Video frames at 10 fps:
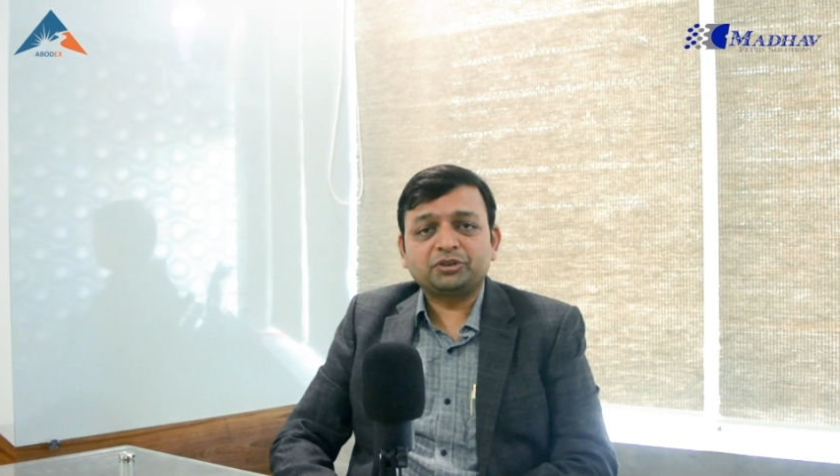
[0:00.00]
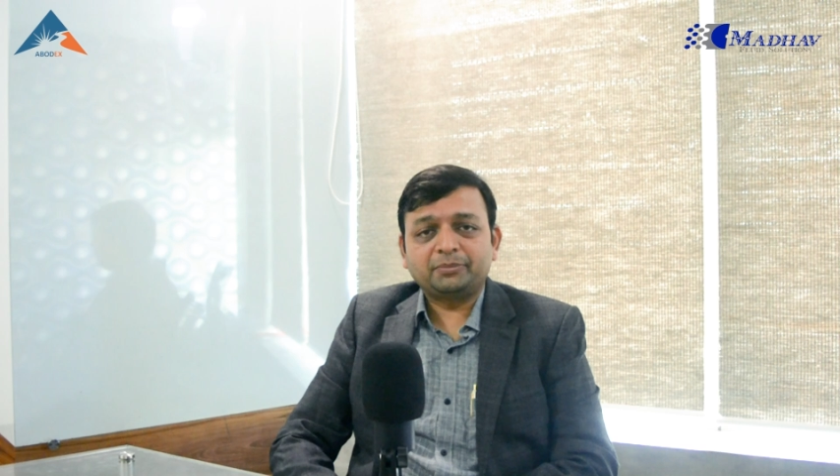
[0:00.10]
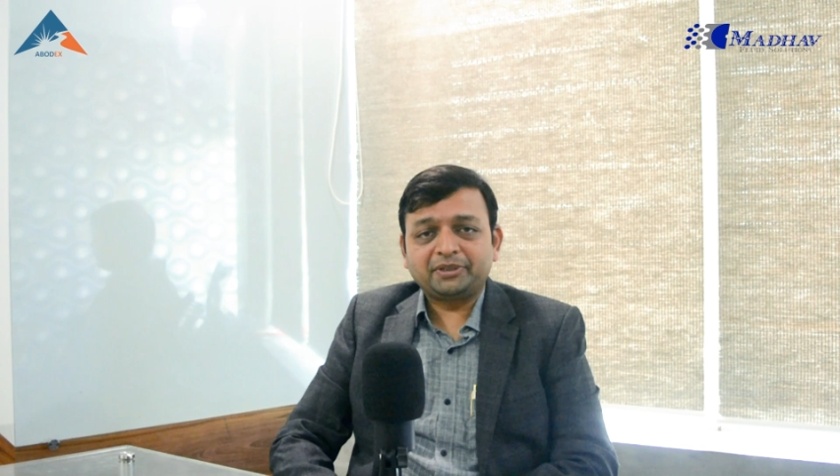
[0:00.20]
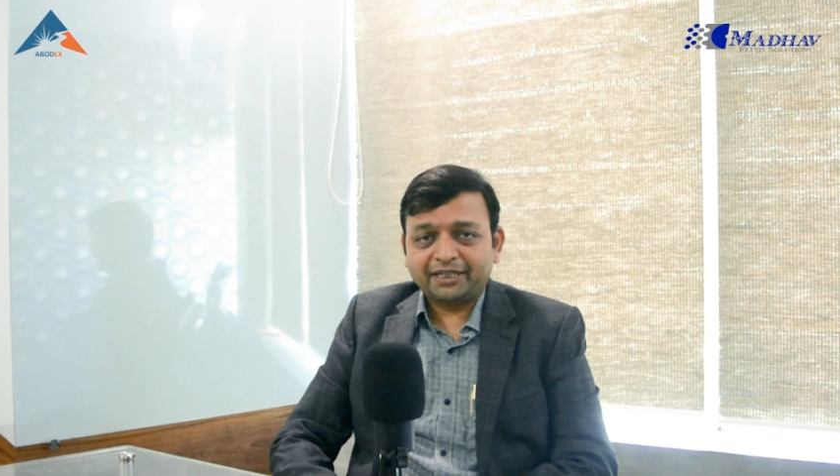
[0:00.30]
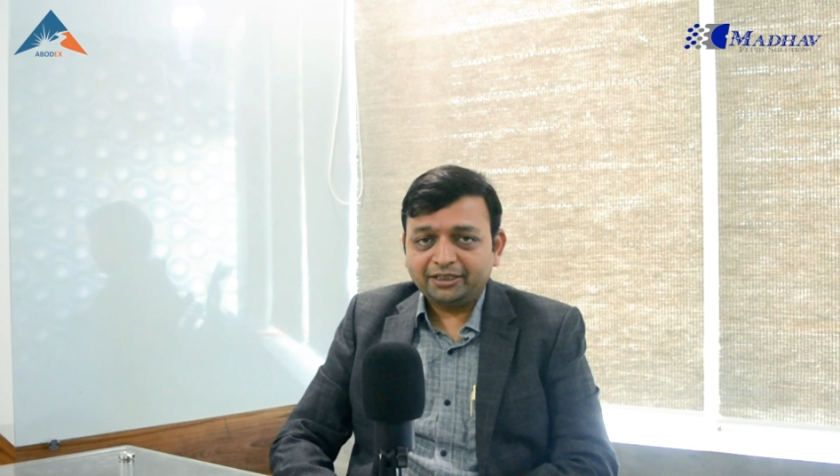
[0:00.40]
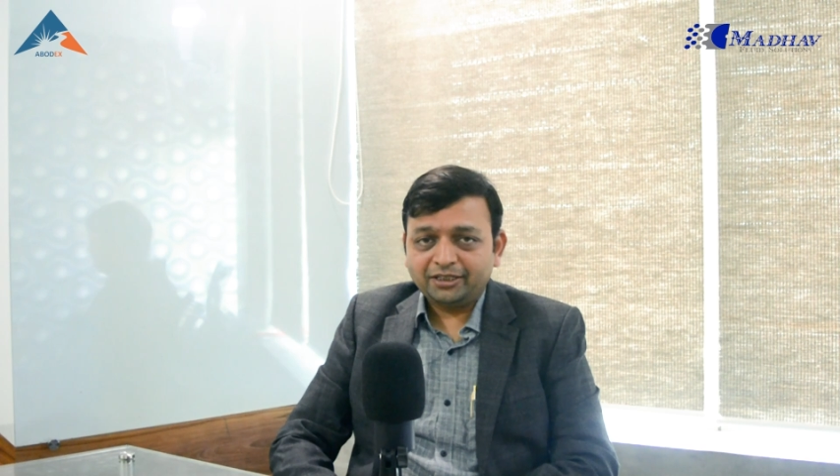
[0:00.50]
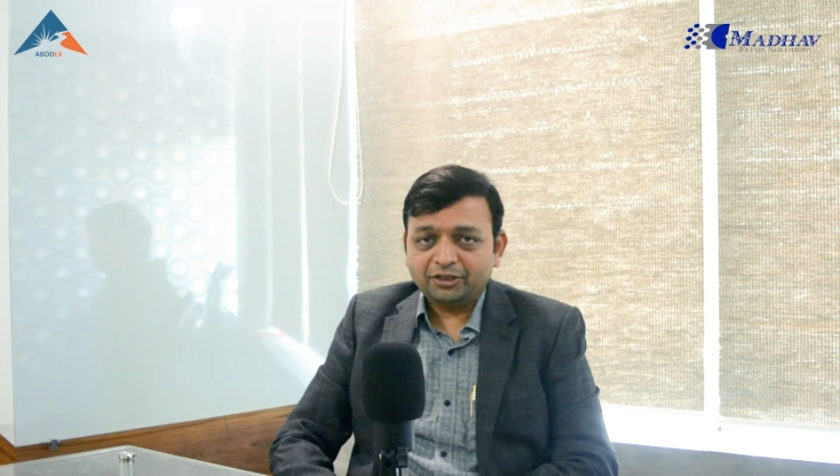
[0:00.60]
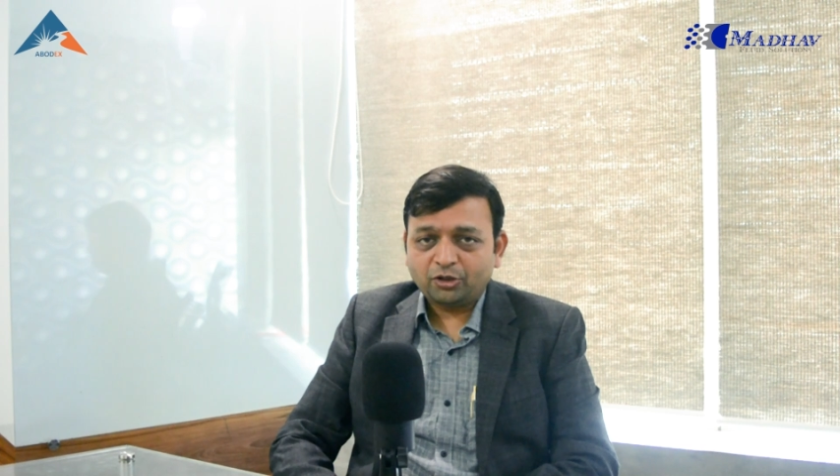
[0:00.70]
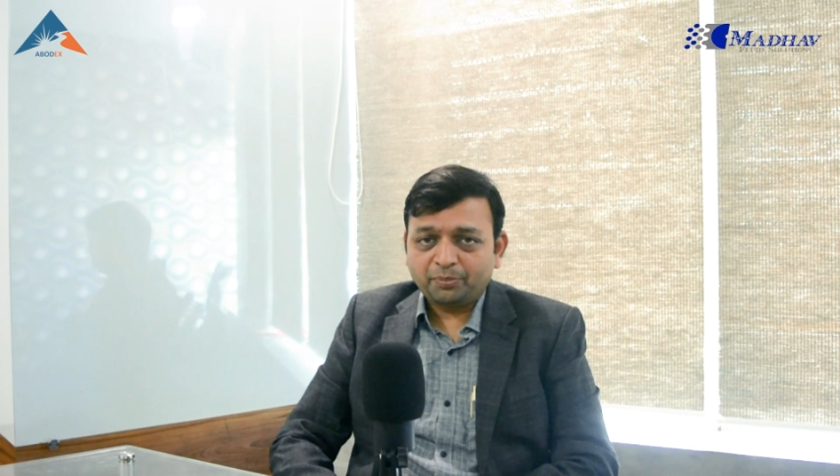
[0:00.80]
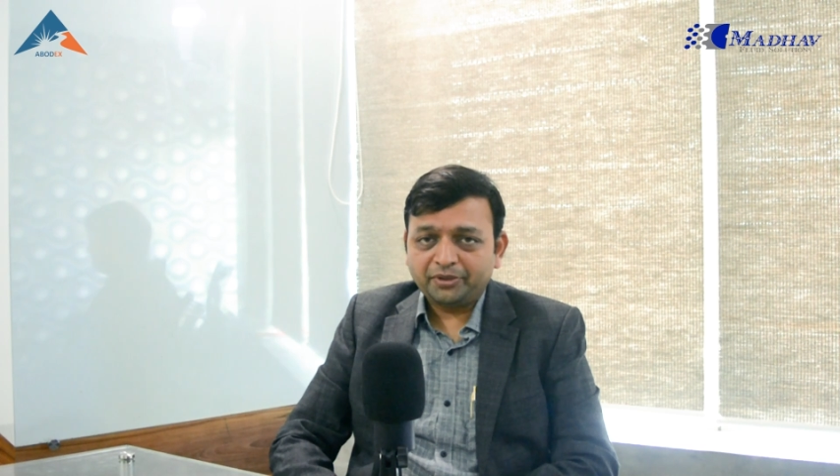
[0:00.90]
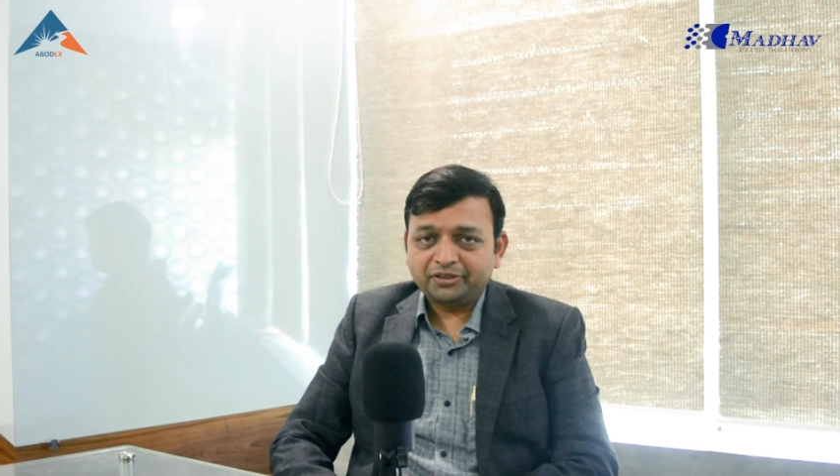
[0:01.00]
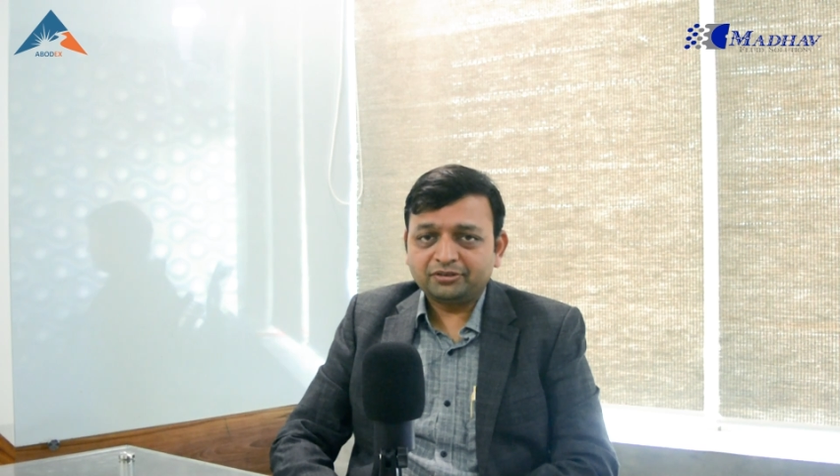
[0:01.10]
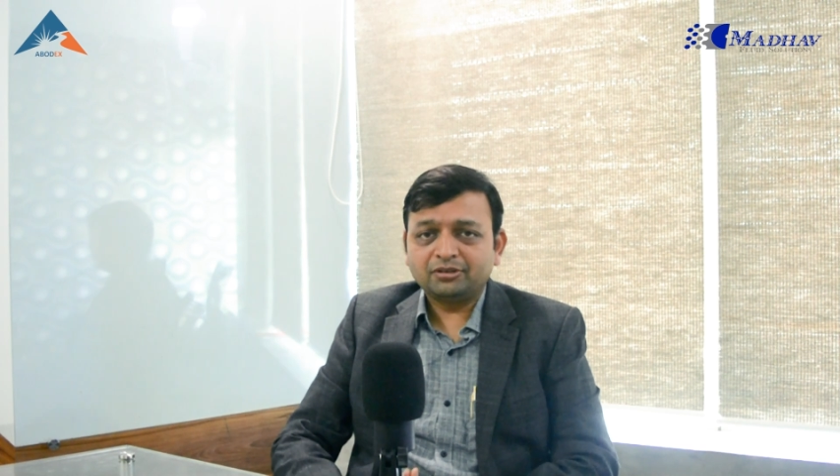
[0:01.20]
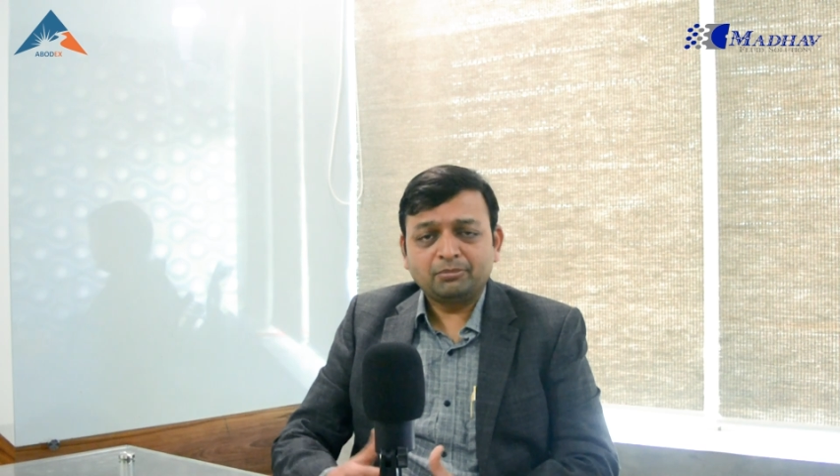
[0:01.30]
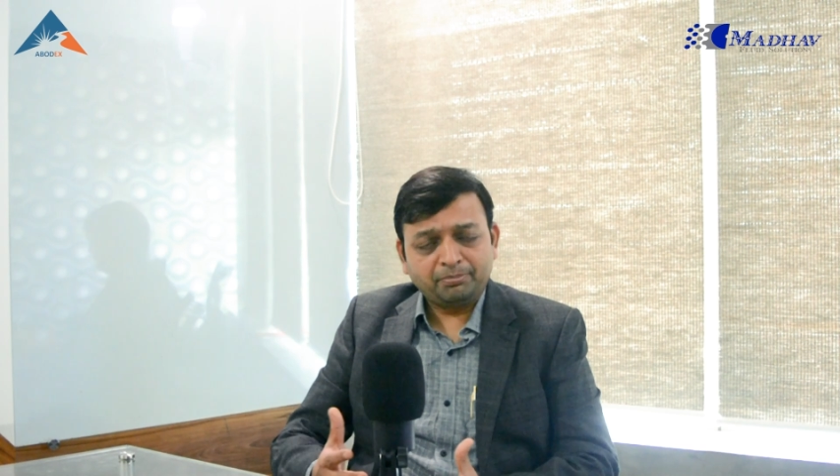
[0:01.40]
some technical
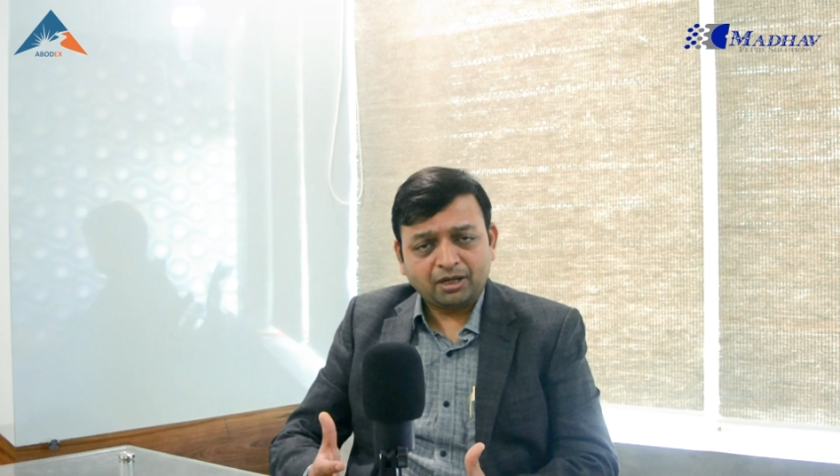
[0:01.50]
topics,